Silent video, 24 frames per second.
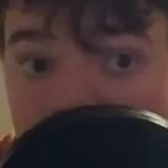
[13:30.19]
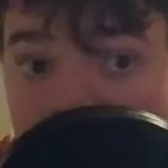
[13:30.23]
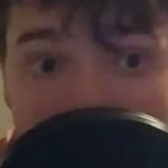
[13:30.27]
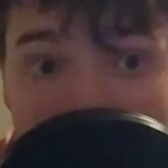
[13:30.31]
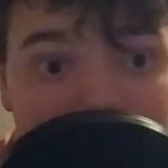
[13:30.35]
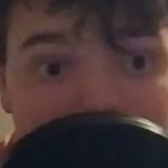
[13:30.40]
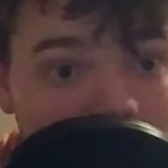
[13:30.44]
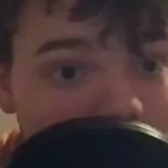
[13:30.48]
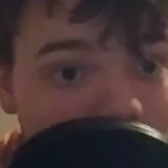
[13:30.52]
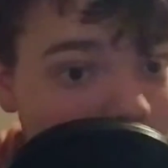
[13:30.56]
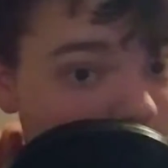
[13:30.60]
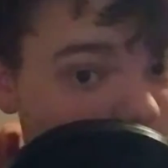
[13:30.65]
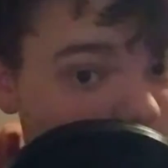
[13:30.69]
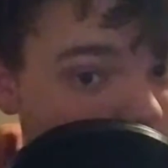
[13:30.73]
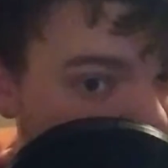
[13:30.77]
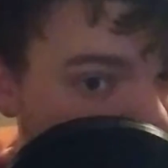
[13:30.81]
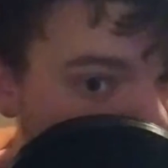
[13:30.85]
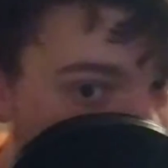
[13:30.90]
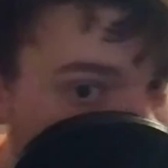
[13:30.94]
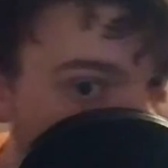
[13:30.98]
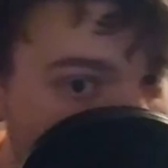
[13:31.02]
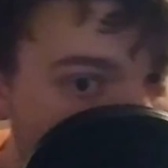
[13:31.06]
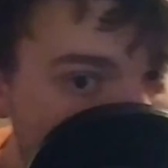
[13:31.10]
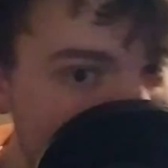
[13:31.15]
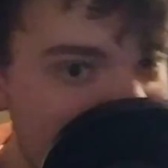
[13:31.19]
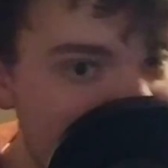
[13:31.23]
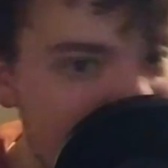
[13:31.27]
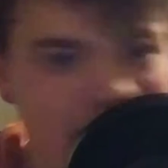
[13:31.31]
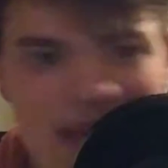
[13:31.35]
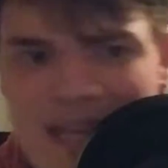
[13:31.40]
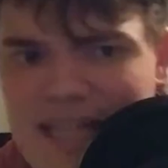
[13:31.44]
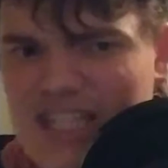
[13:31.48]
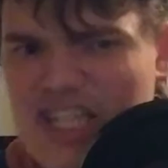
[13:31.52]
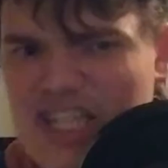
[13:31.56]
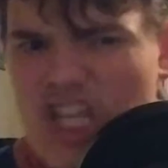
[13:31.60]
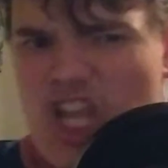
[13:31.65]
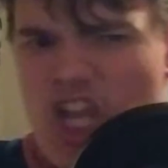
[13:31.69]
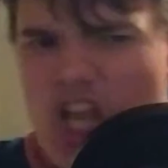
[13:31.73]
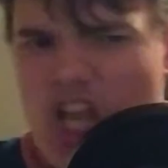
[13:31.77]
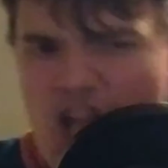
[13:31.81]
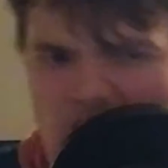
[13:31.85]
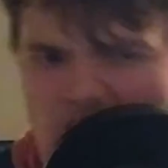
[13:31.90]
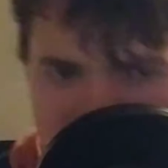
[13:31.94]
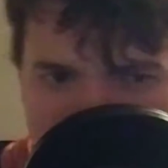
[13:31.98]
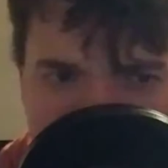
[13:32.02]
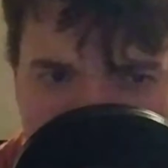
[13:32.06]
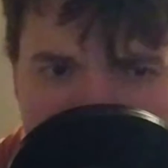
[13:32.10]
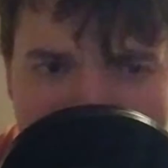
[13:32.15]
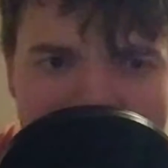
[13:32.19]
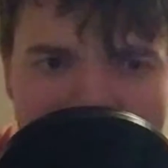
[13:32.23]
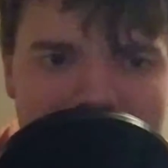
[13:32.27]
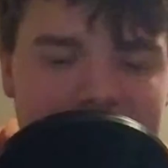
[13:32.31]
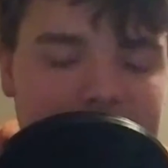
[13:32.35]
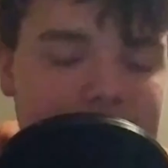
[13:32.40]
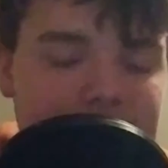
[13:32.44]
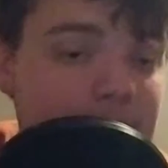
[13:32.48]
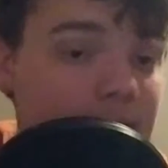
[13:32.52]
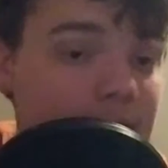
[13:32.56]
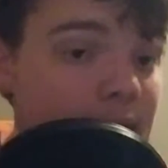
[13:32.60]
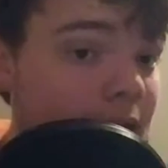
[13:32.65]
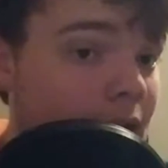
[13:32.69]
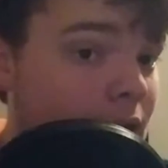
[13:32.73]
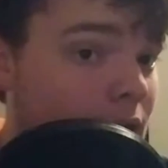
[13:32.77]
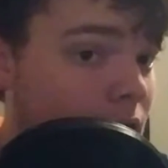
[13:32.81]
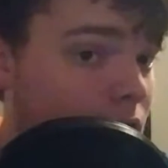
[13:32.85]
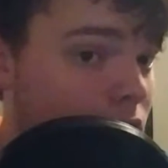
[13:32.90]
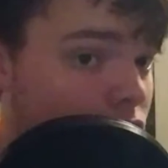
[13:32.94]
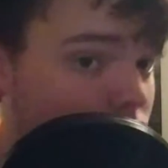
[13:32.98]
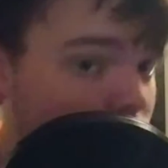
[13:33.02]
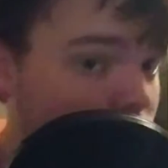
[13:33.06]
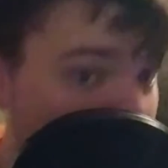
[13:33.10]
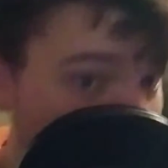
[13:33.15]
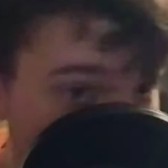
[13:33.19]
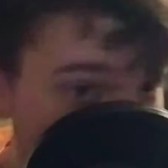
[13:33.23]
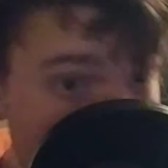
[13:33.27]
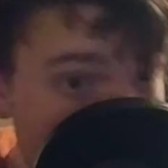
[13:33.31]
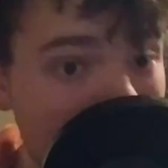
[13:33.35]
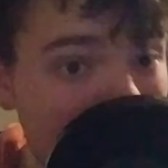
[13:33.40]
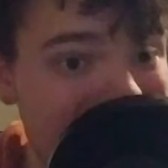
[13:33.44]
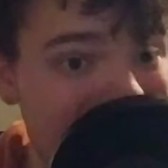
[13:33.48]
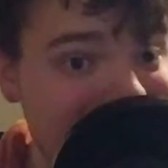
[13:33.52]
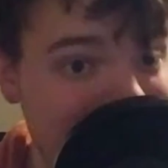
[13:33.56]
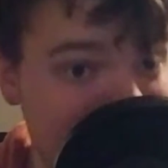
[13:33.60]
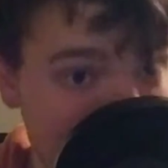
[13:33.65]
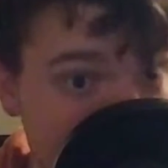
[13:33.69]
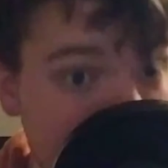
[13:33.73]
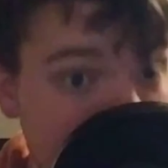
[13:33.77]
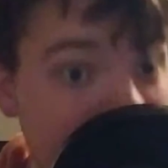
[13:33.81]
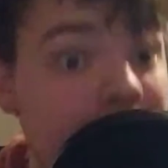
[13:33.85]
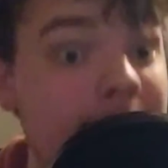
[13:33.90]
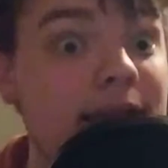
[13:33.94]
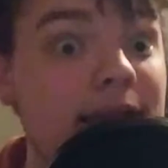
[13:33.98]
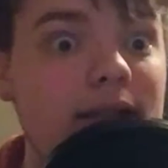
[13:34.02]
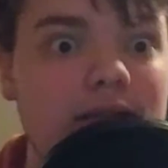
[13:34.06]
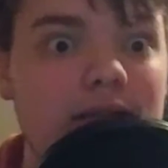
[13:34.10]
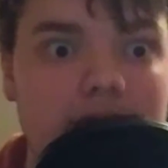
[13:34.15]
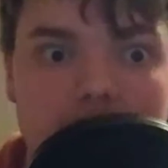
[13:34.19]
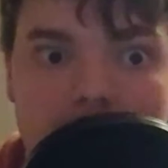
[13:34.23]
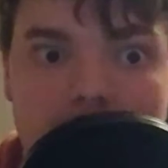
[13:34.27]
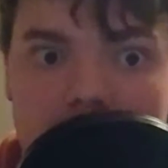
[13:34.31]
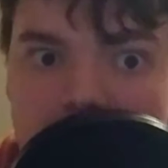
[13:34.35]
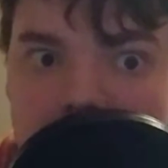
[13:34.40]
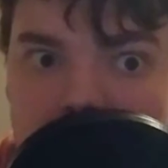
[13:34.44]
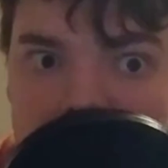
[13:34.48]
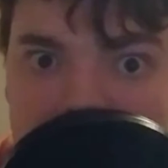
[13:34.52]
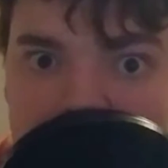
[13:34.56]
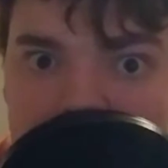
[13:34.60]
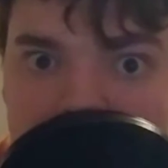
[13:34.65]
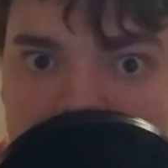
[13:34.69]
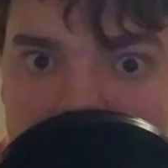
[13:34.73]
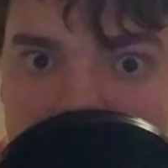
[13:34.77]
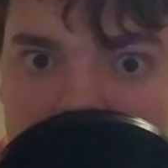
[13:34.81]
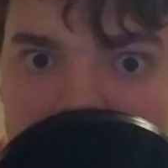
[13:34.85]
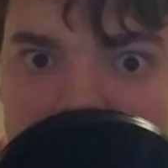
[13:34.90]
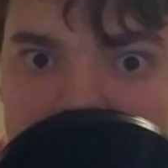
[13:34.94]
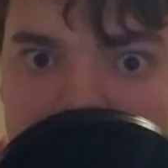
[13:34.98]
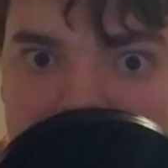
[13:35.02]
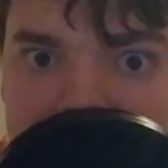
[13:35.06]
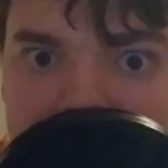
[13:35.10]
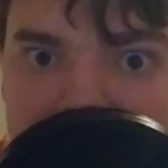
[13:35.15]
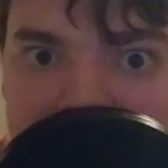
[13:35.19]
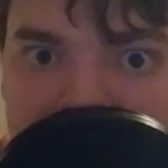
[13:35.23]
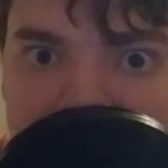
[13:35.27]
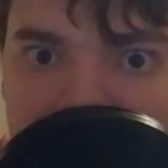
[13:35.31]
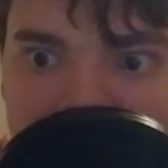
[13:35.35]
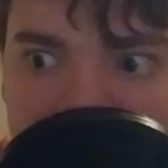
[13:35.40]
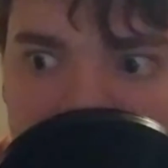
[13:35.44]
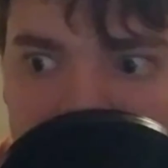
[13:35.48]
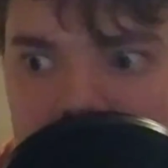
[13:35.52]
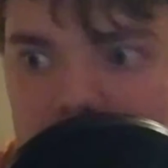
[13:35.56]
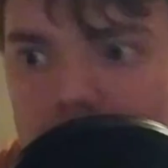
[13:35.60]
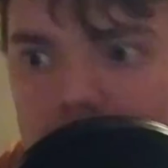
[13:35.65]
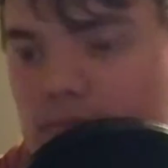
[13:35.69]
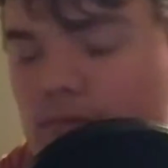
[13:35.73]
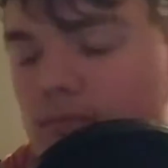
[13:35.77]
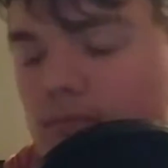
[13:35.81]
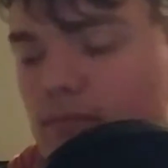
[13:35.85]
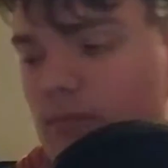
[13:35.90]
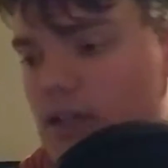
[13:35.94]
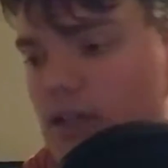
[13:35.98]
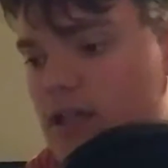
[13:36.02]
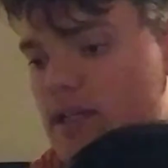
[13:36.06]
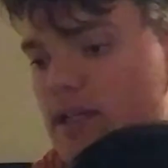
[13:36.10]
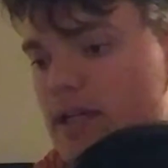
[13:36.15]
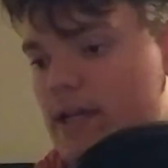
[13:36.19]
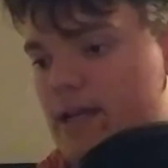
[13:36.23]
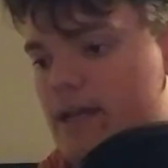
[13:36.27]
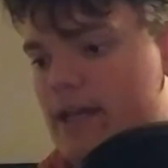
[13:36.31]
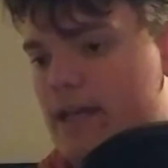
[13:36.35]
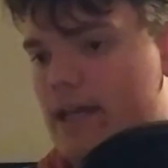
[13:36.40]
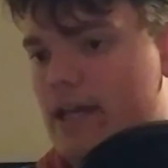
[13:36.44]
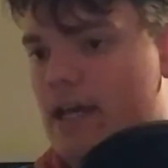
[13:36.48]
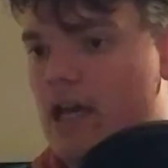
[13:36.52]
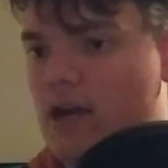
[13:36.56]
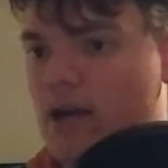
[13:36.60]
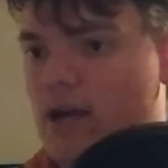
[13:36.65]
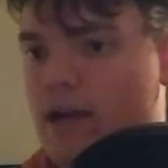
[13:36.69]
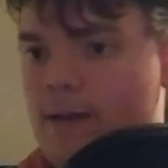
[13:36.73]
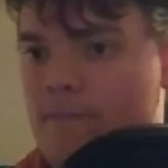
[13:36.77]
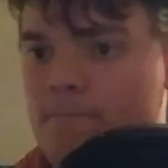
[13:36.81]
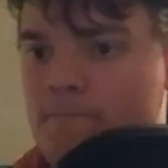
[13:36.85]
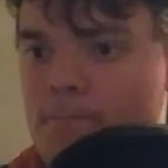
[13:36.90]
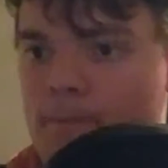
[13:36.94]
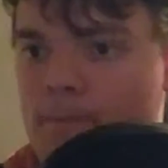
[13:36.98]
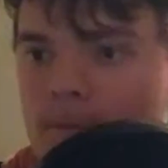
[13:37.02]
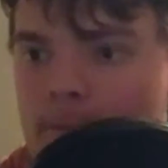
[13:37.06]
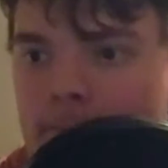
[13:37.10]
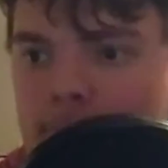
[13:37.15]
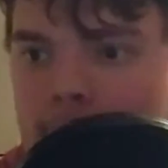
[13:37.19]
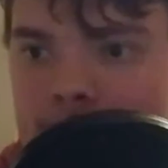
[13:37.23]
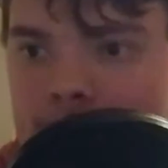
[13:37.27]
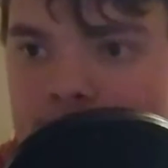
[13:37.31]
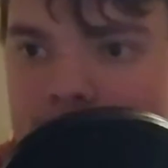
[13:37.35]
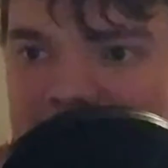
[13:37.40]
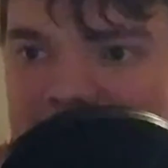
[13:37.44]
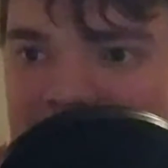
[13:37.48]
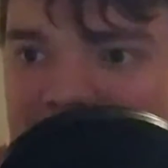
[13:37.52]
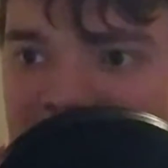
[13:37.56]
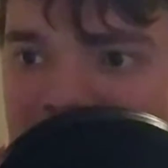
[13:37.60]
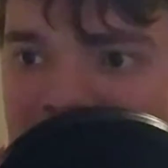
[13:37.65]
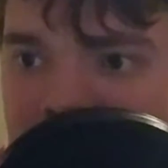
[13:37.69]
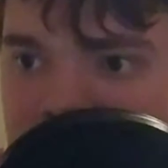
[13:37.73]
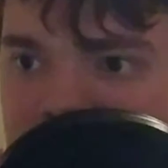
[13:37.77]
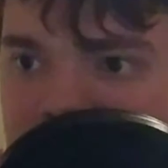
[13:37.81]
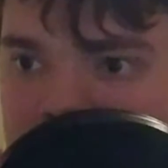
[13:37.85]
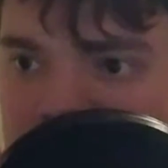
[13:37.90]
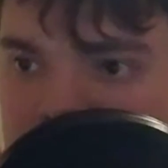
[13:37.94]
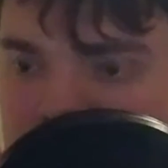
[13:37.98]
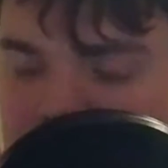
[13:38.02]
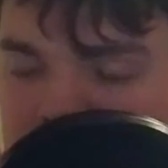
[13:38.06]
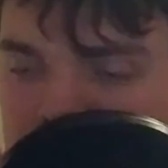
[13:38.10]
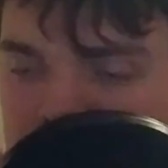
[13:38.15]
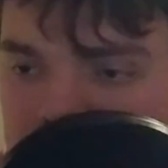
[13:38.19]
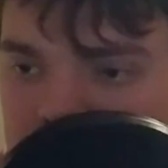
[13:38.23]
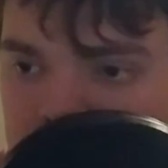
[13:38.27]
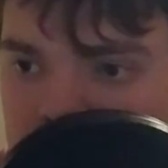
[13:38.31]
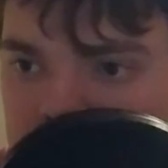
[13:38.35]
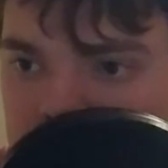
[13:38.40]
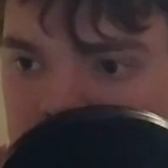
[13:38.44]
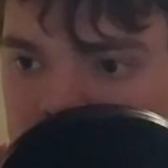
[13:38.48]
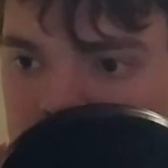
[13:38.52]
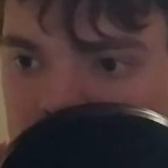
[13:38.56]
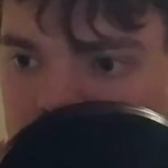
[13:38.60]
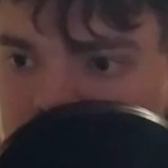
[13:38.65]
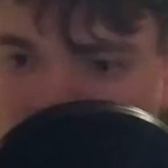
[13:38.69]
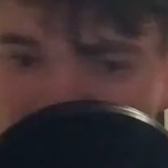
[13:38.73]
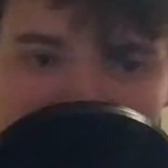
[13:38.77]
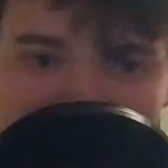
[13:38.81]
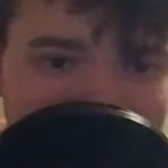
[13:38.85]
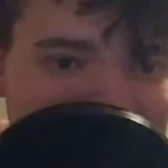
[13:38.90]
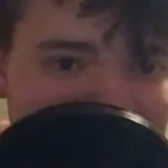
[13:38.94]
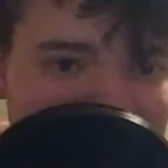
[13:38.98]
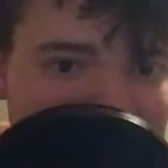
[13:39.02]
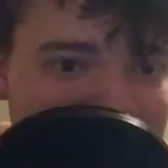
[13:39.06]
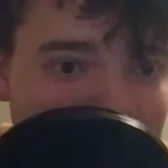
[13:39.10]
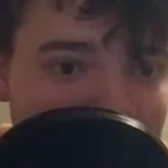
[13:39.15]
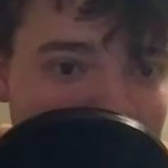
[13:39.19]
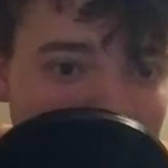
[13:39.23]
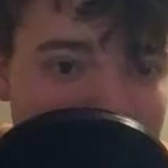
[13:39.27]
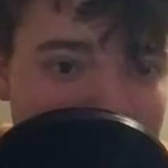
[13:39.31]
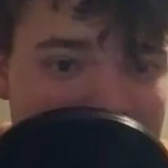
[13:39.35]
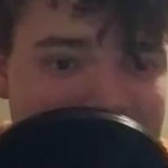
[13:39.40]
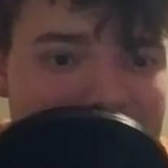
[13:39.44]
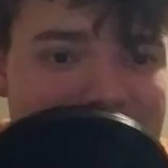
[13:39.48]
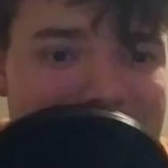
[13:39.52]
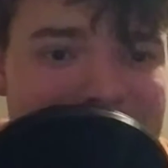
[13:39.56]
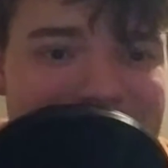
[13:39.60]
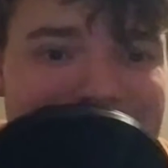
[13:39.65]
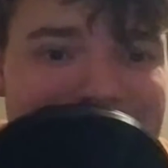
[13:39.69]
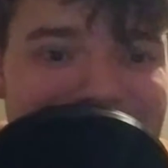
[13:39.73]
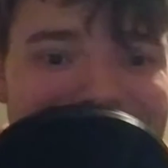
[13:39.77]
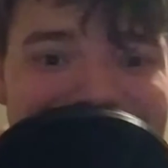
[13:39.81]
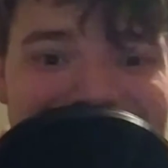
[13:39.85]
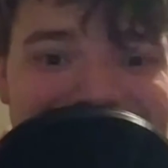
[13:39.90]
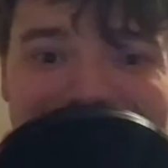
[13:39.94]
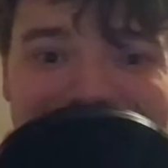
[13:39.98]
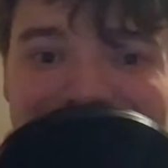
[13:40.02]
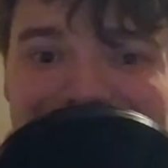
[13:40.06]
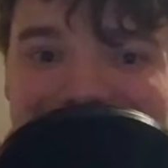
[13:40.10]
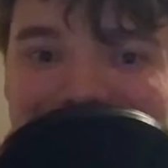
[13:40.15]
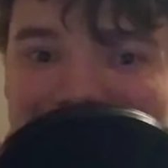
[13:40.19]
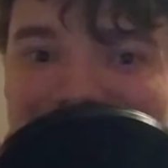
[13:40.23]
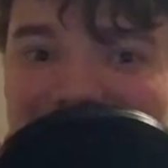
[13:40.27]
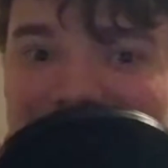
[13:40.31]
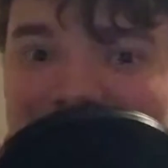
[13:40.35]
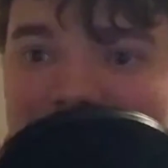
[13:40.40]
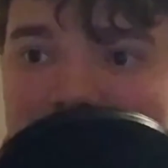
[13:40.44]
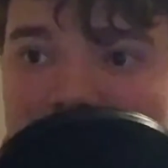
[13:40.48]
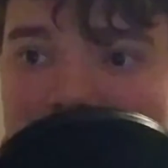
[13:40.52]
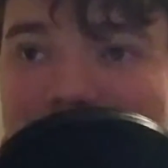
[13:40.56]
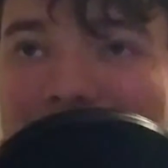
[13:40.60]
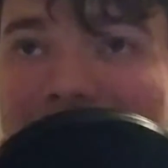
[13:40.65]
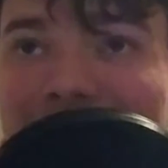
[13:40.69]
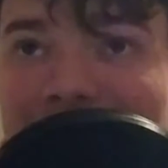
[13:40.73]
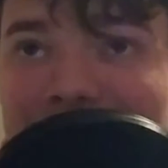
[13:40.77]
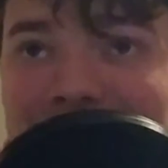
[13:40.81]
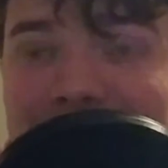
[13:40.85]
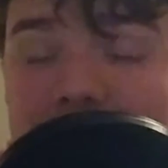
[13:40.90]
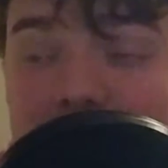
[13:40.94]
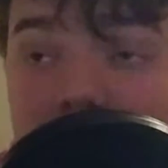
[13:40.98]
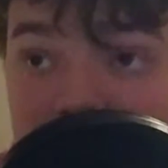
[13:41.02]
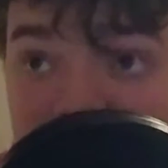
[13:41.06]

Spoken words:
for free. It's good. Do it. Do it now. All right. But that's it for me. Back to the